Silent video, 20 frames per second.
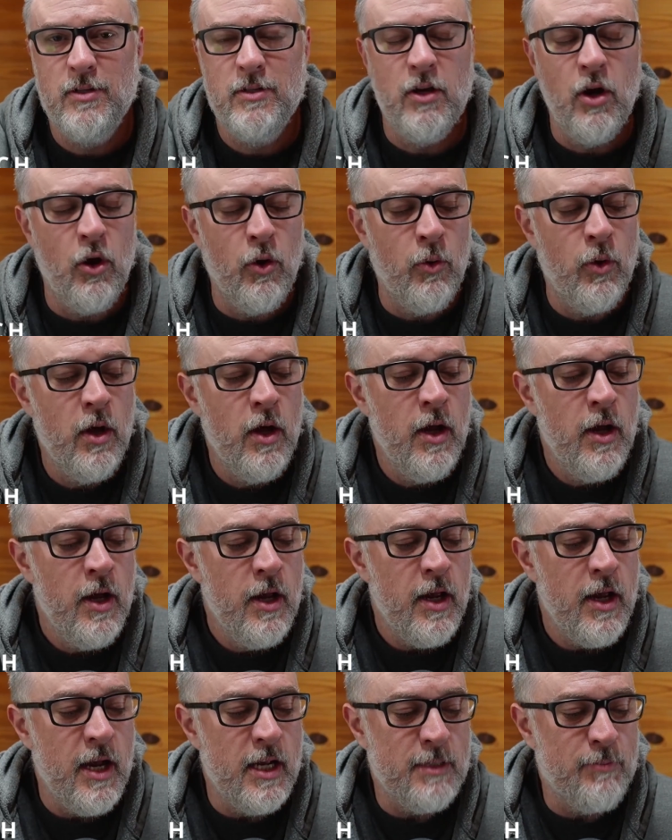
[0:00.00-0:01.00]
So
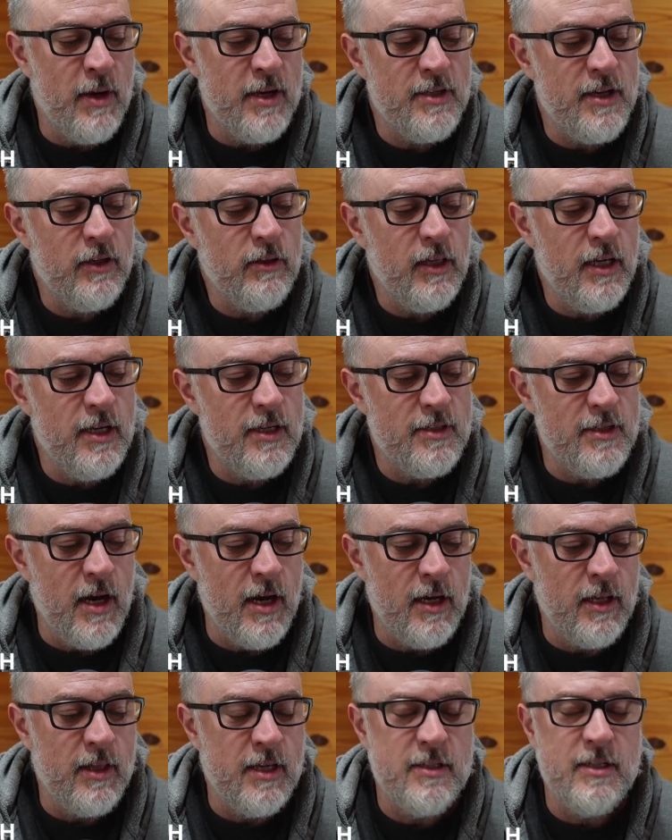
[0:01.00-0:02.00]
it's basically a
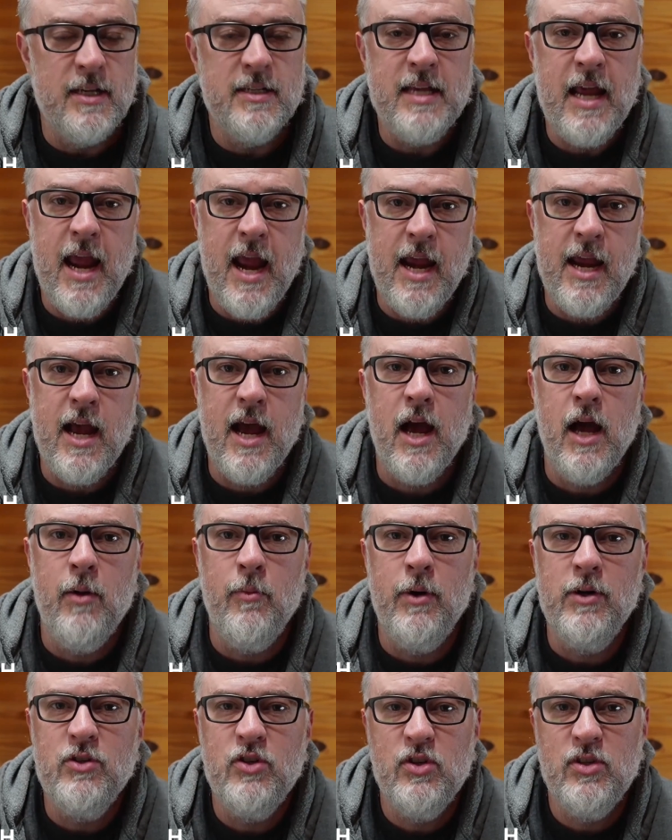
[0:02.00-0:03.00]
setting that says, hey, how
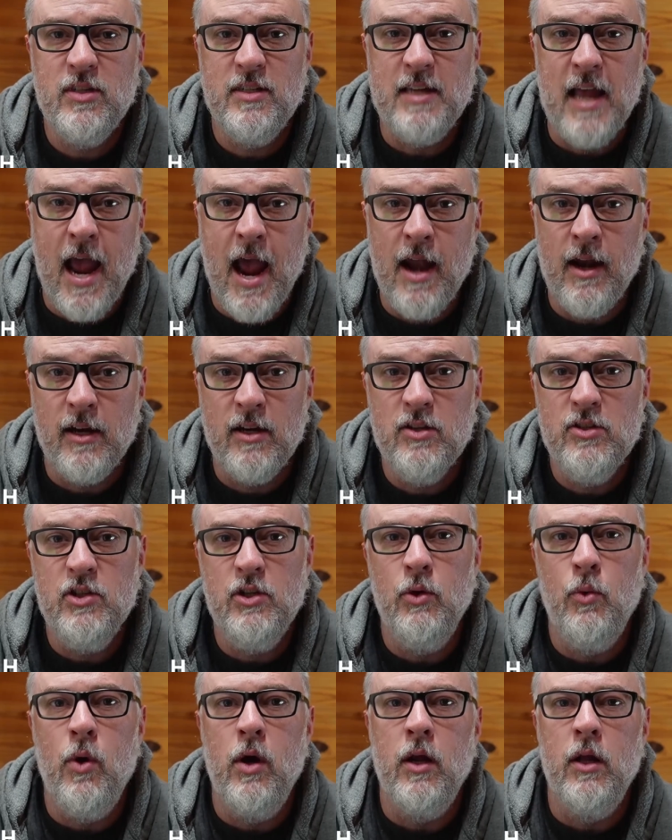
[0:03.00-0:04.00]
much static
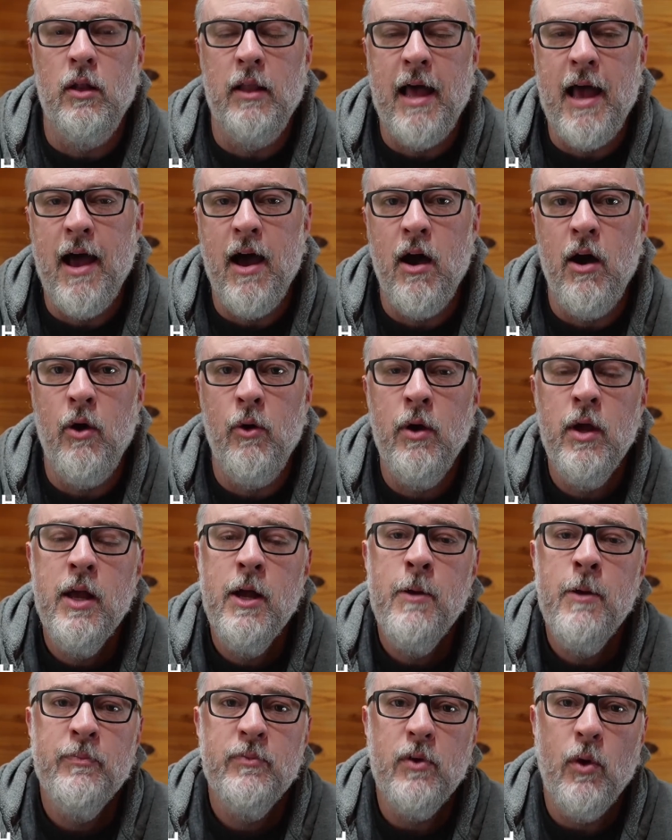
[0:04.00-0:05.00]
do you want to allow
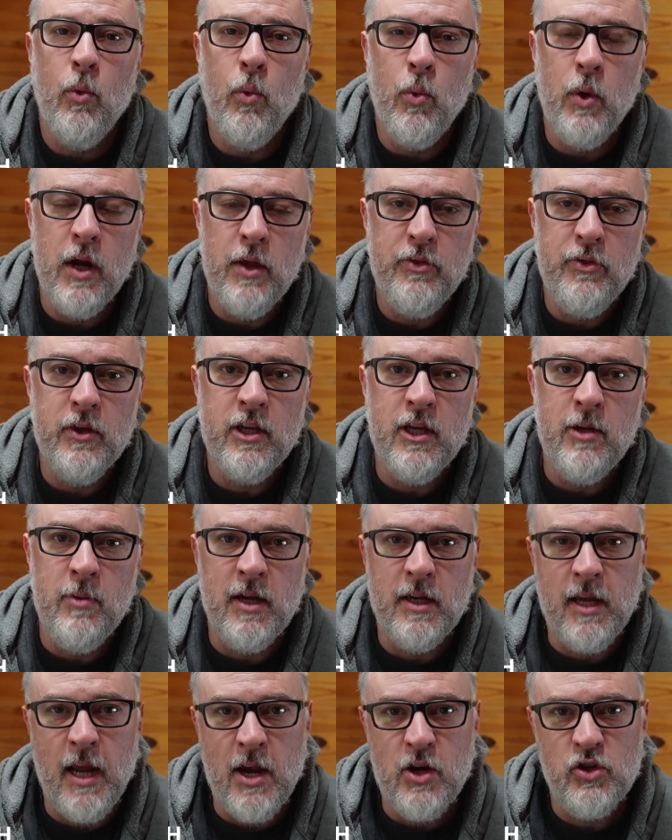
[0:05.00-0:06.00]
with the
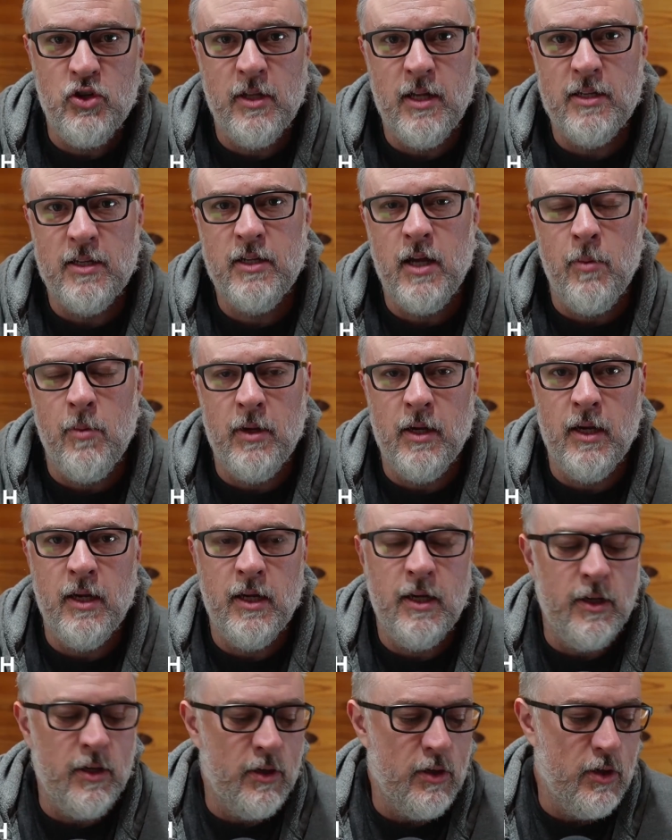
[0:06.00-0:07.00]
communication that's coming
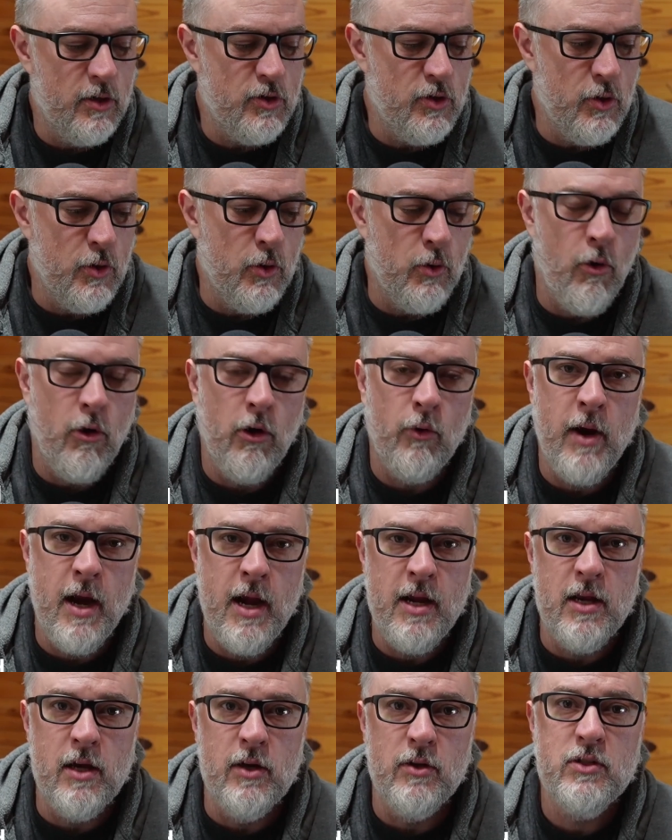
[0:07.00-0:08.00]
in to your
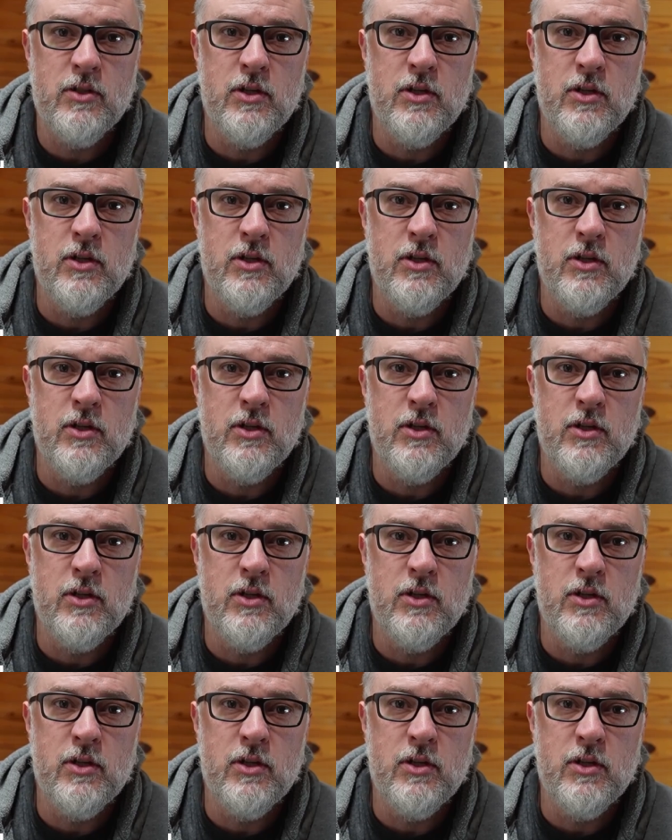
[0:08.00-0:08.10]
radio?